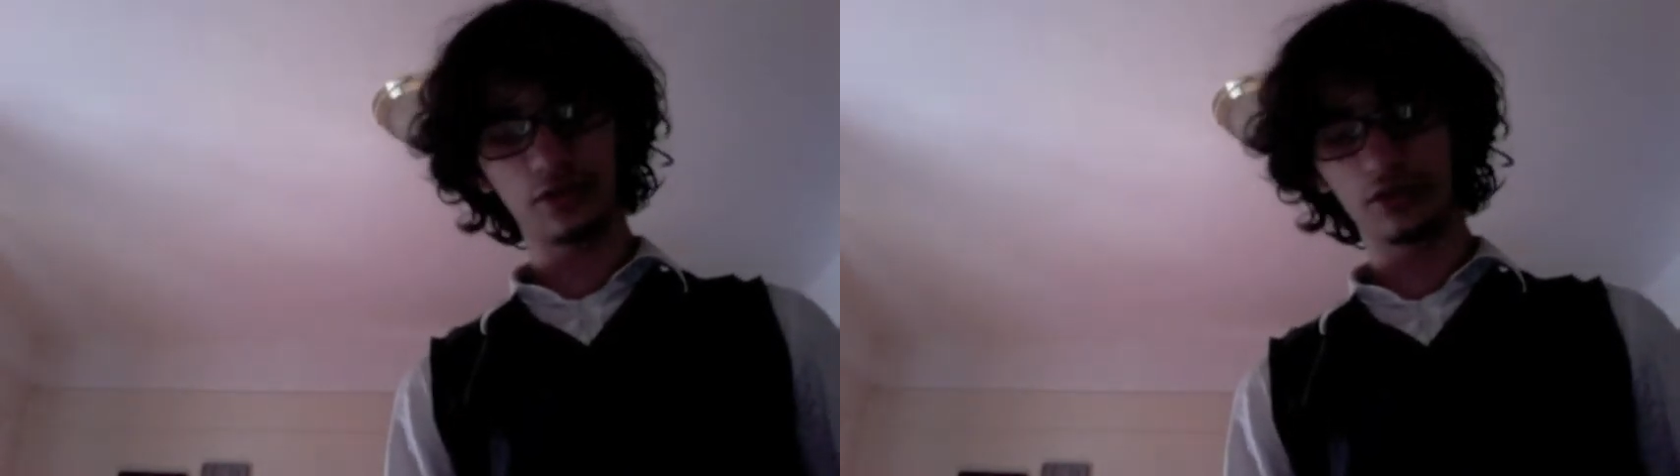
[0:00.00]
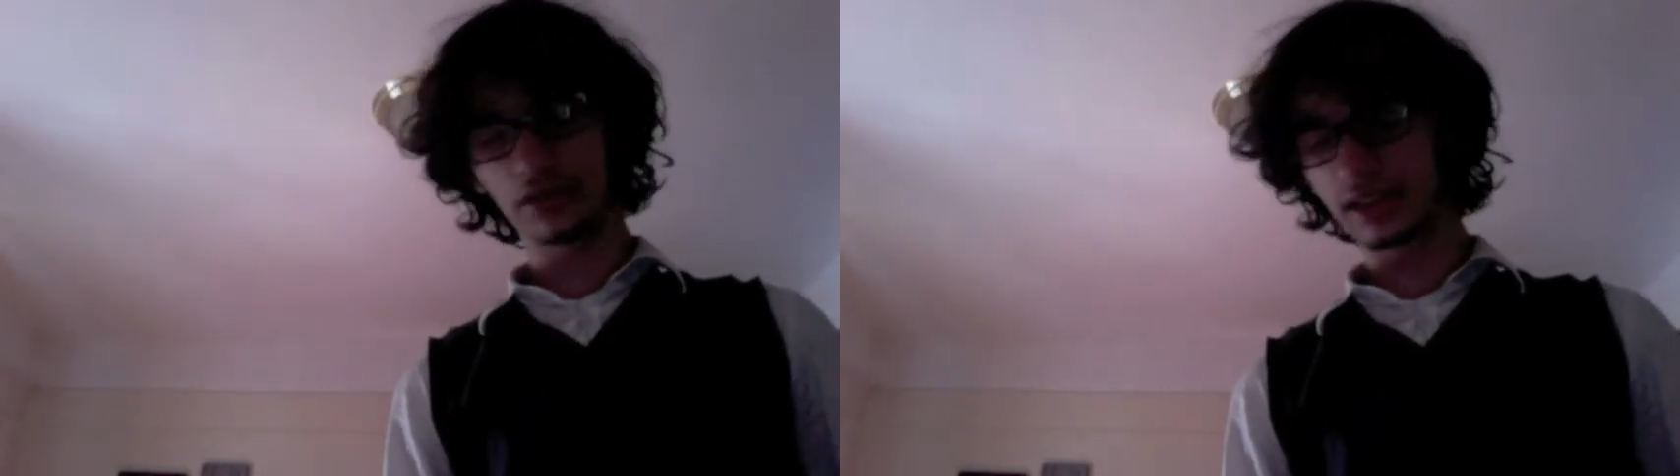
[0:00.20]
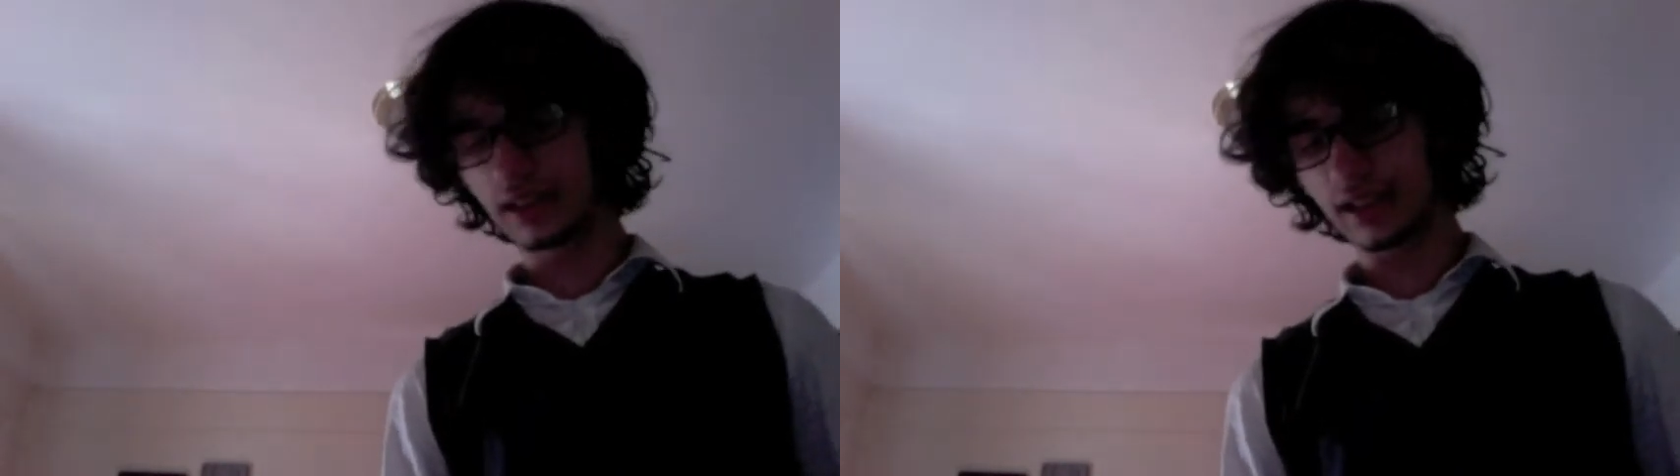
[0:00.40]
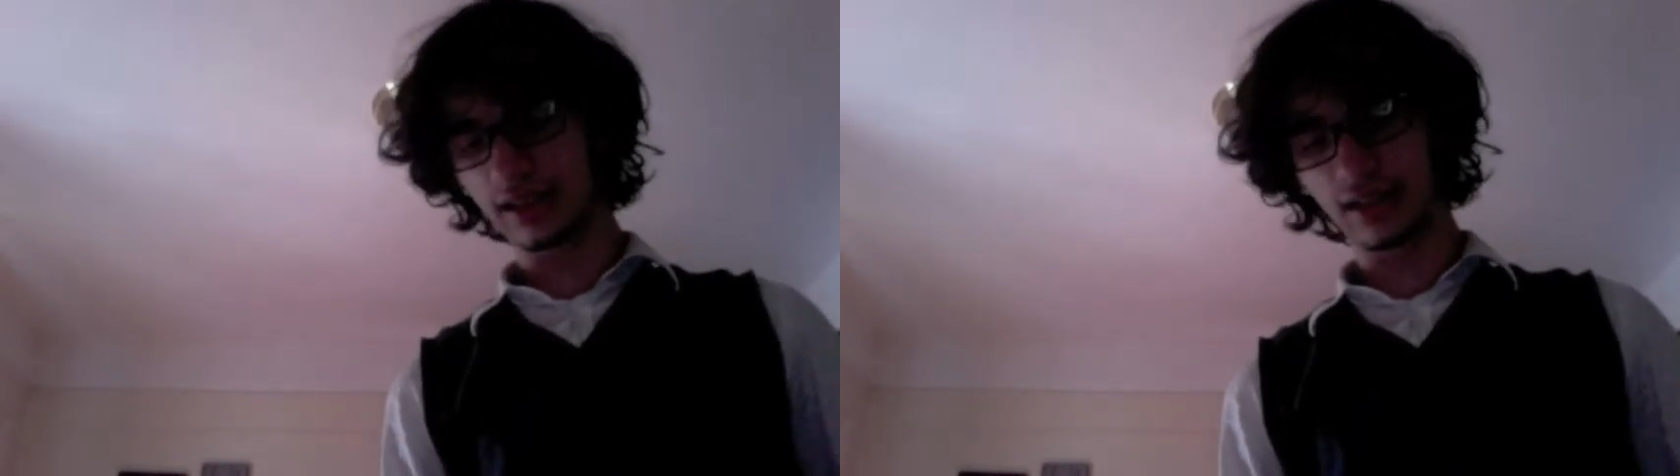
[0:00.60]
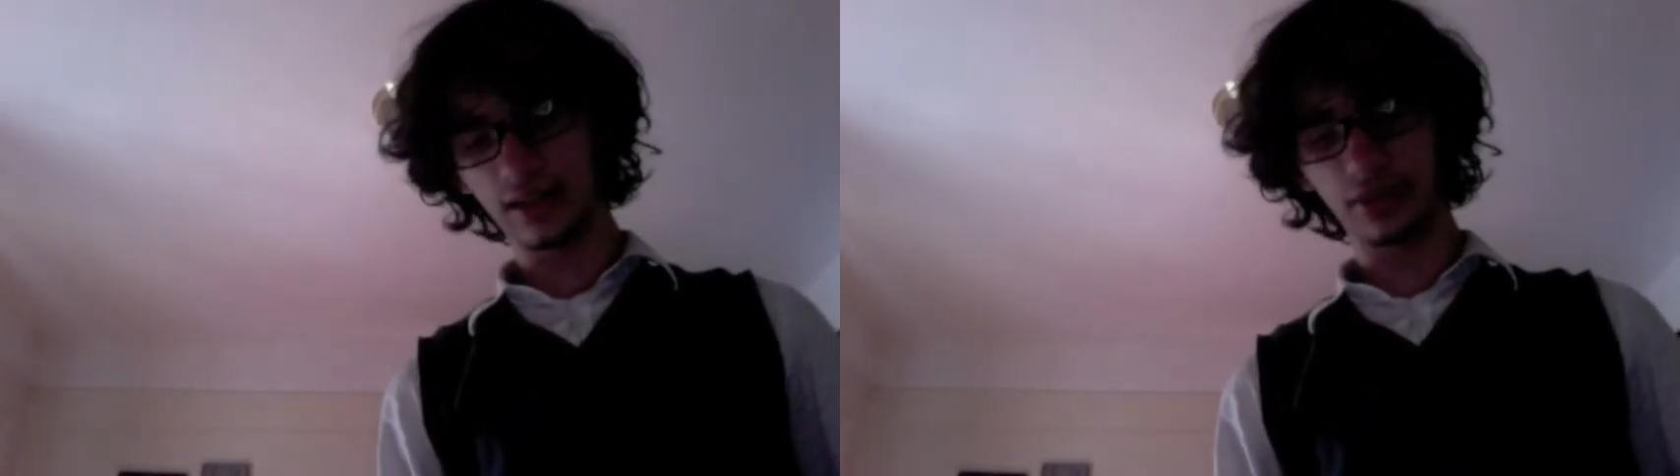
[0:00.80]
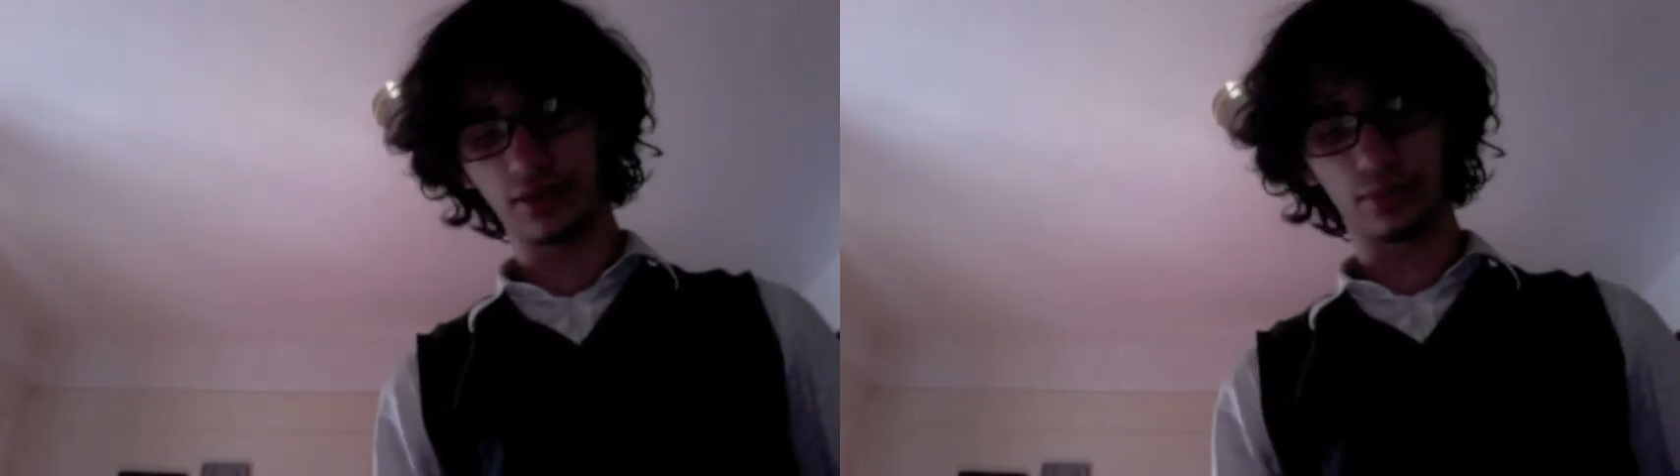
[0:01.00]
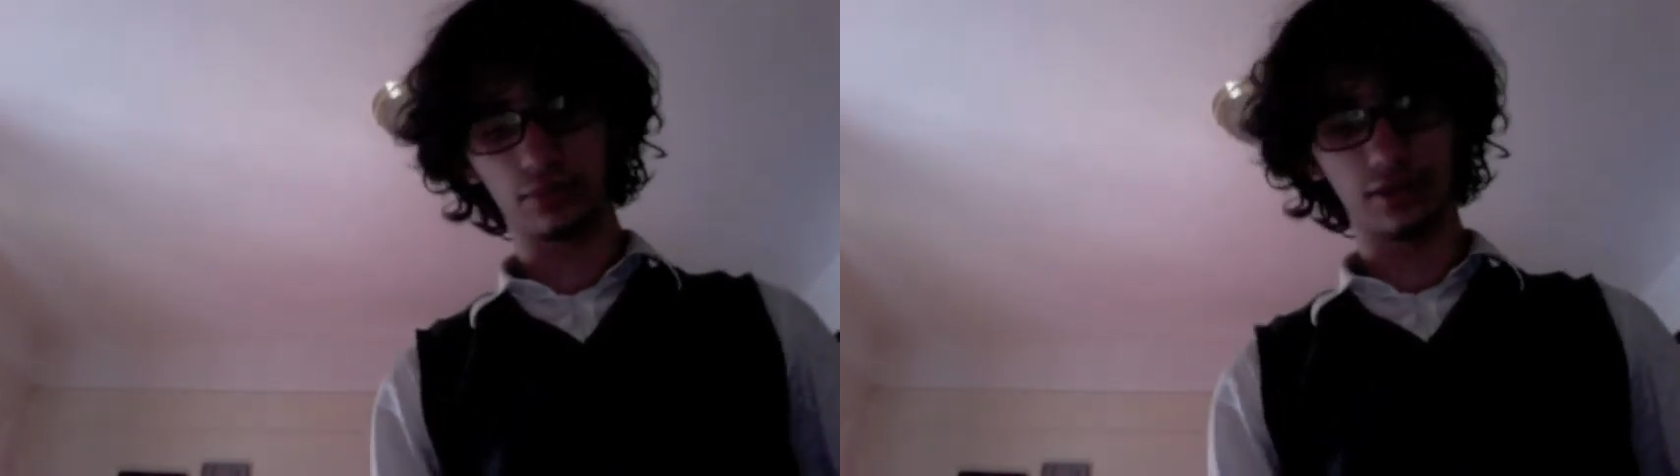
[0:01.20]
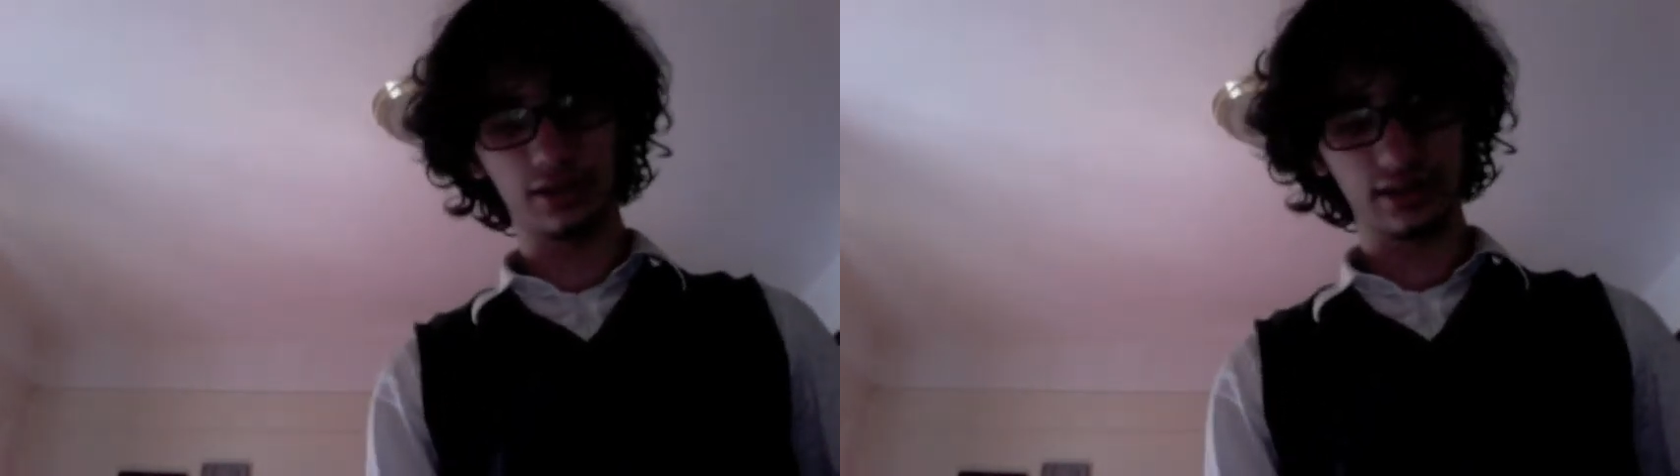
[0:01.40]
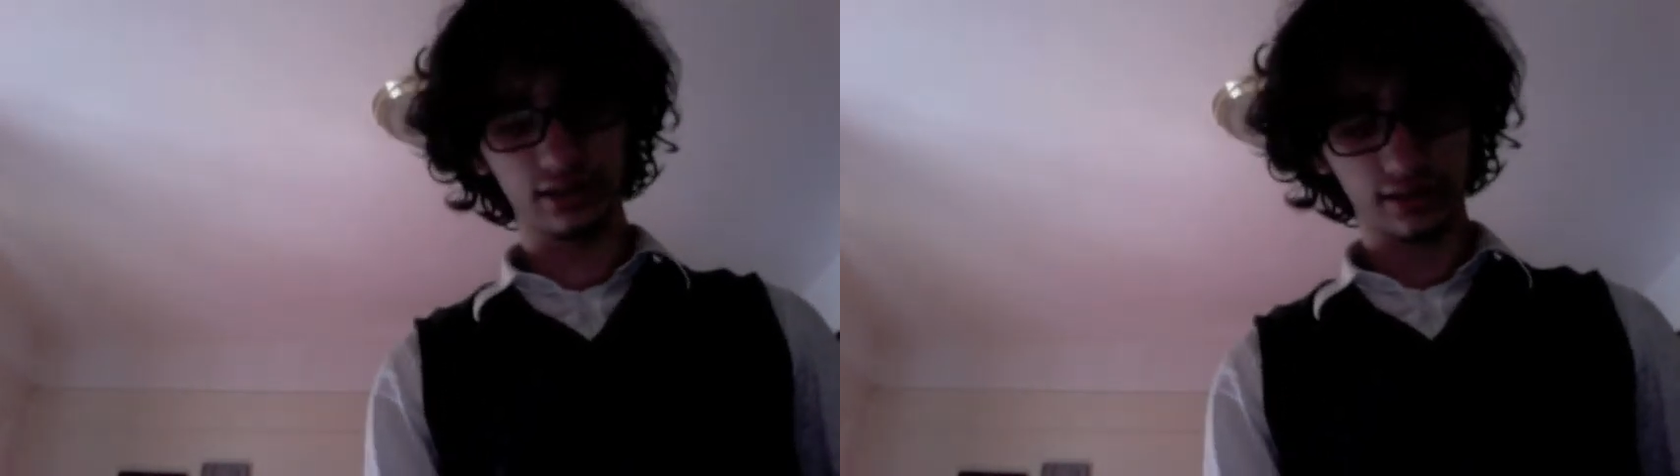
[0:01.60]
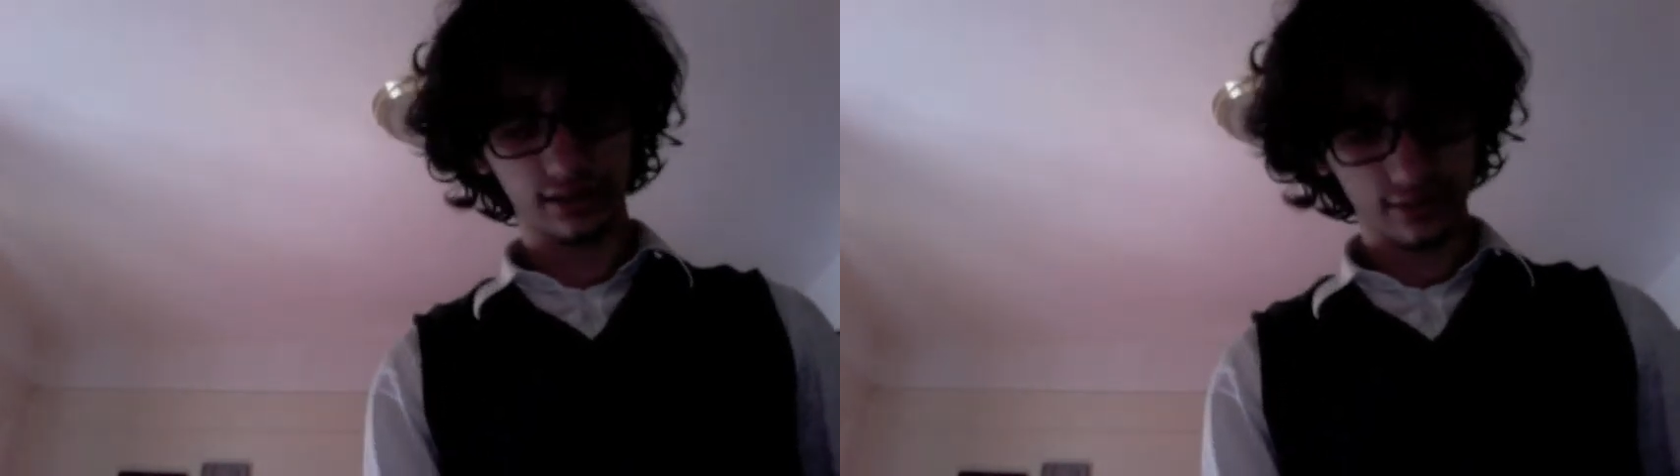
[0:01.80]
all that economic
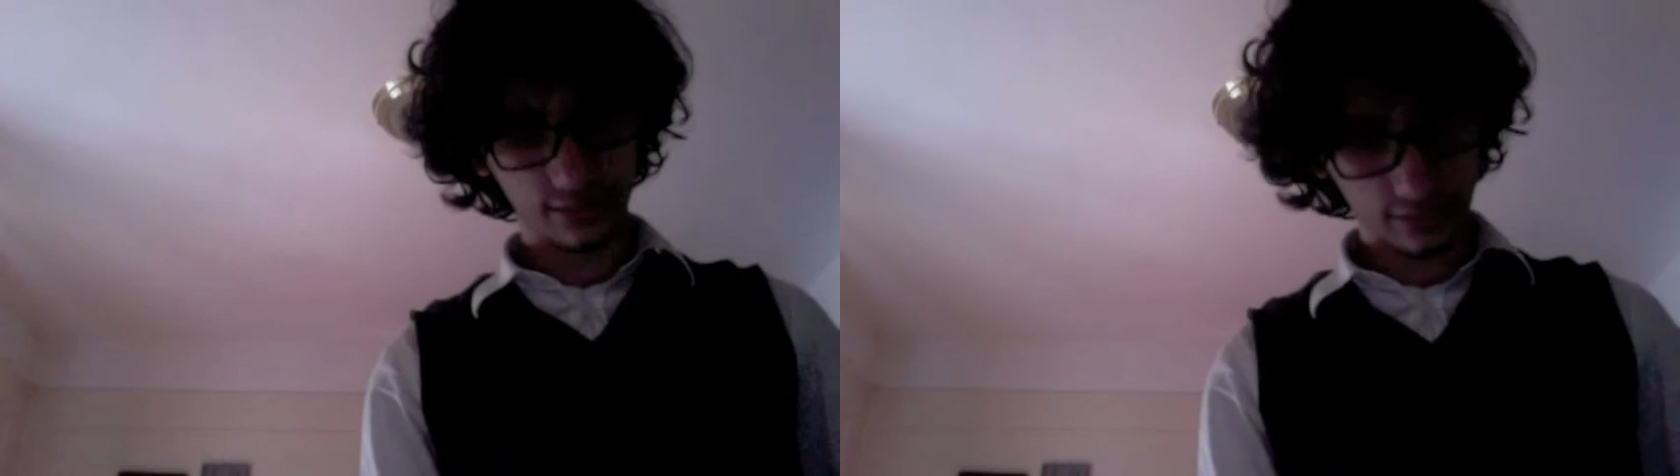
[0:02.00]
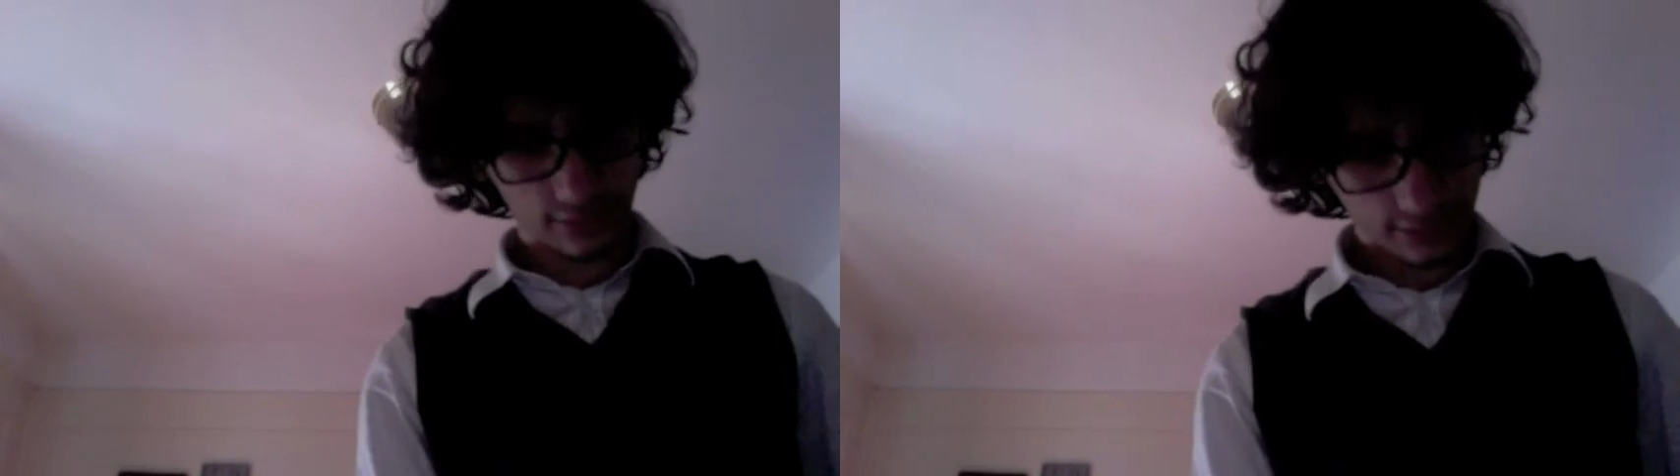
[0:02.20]
brilliance,